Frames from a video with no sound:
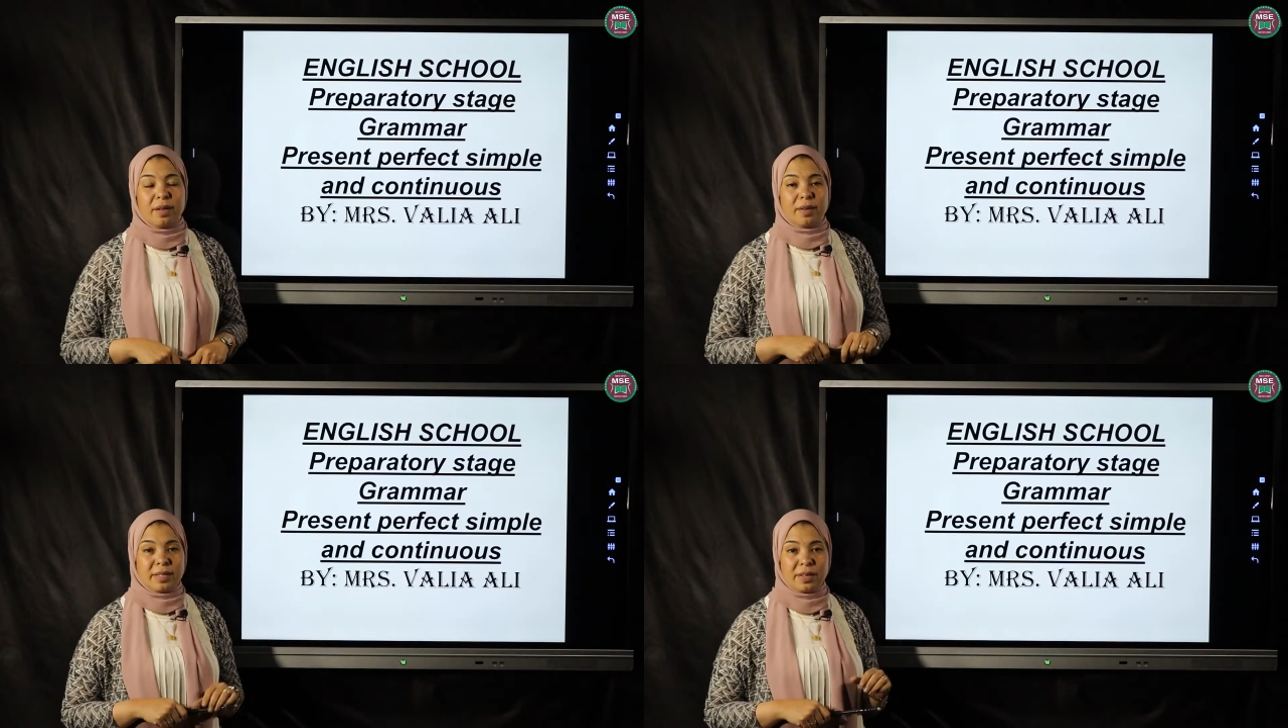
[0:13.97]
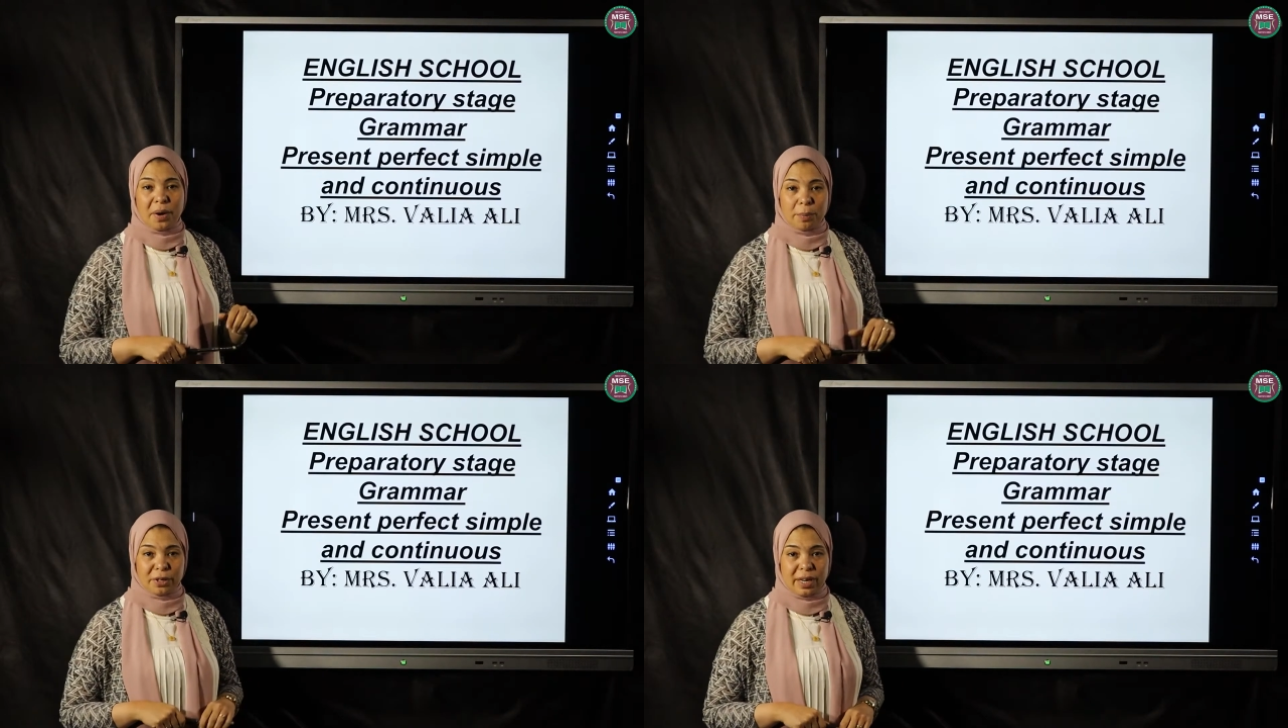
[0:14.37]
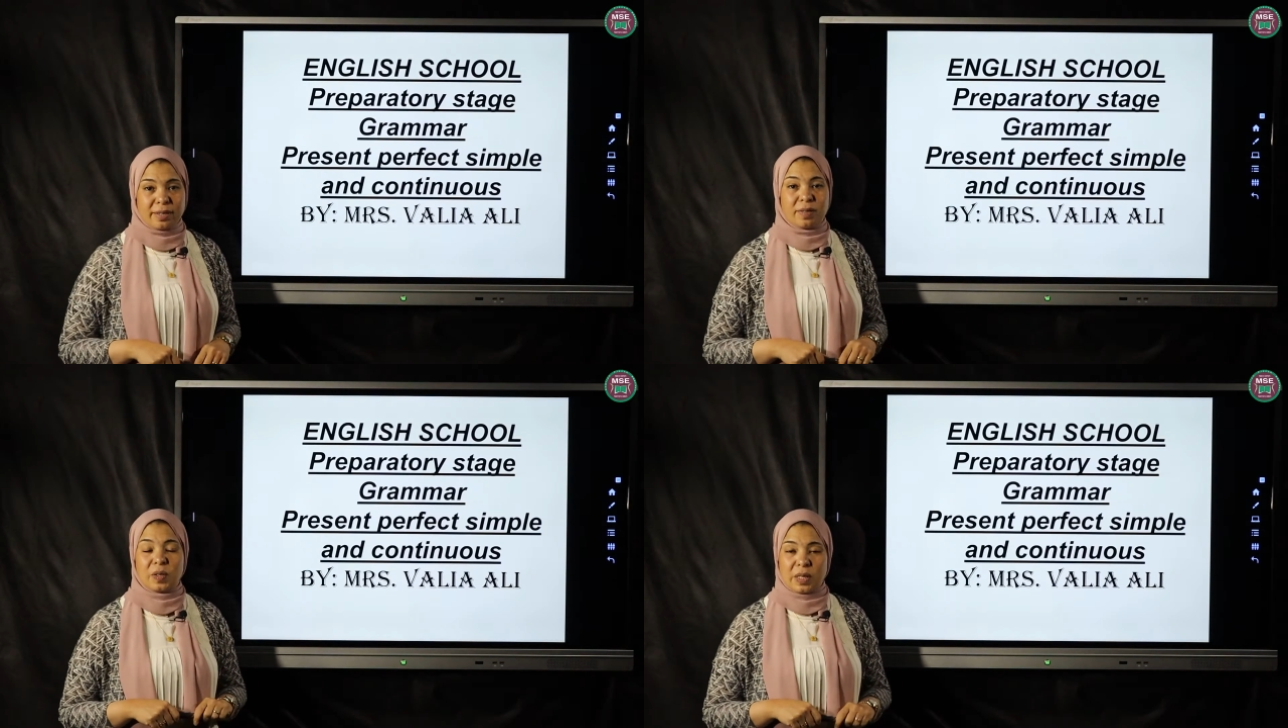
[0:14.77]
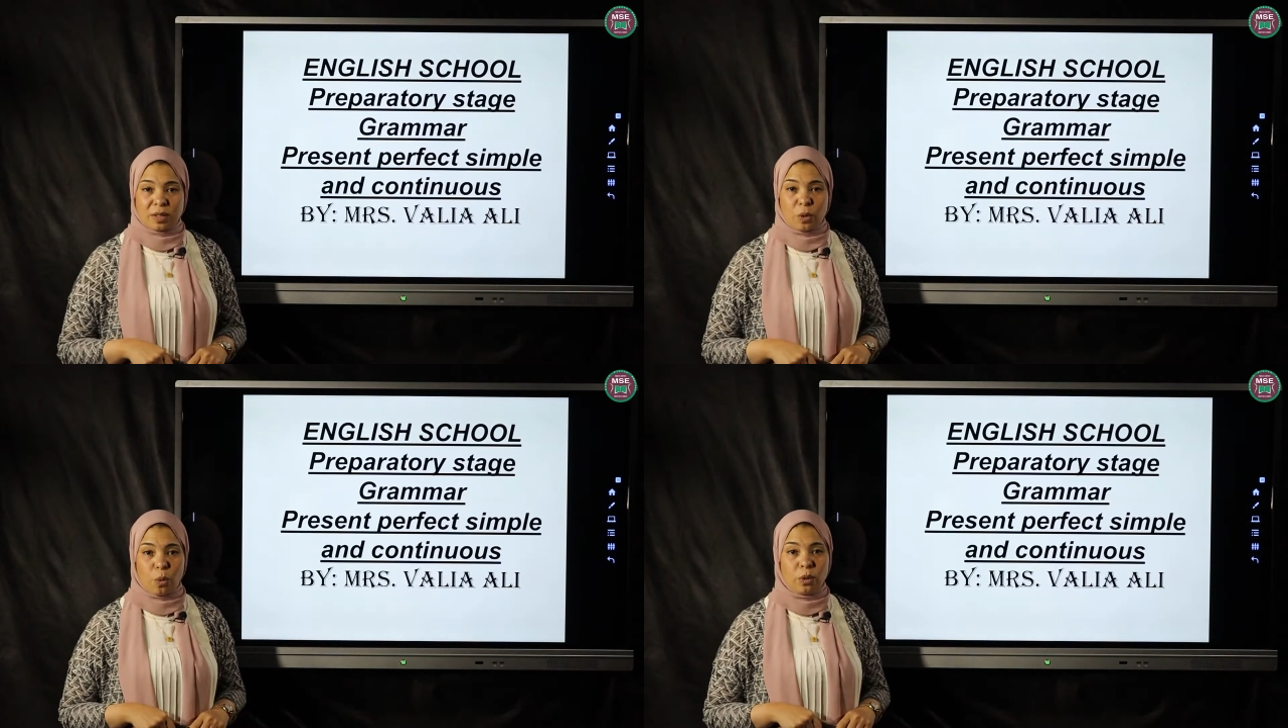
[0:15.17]
This grammar lesson is
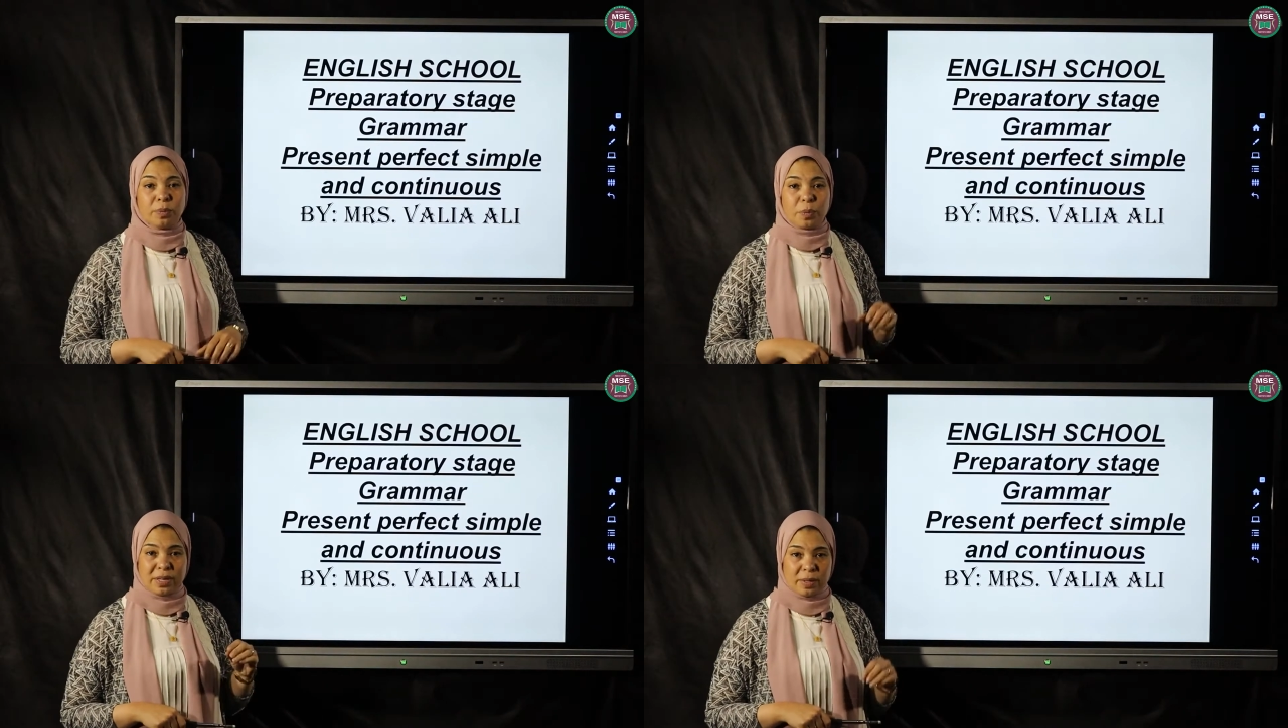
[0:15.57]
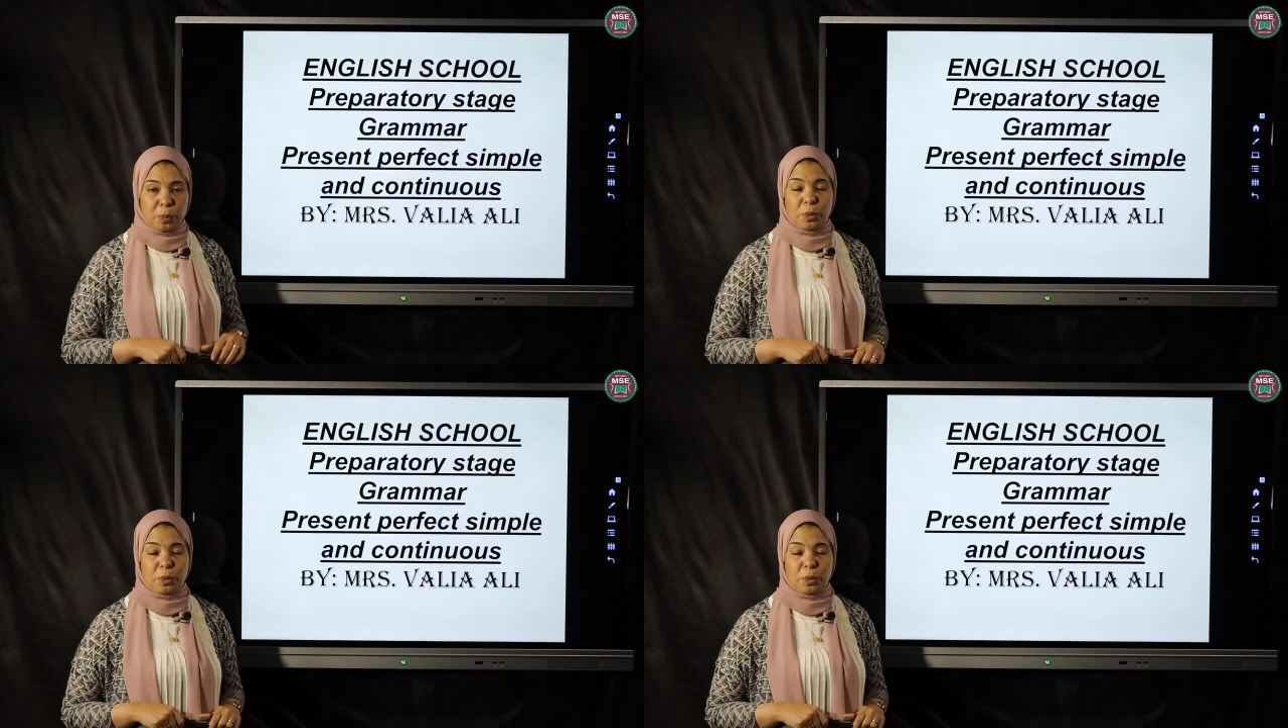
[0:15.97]
called present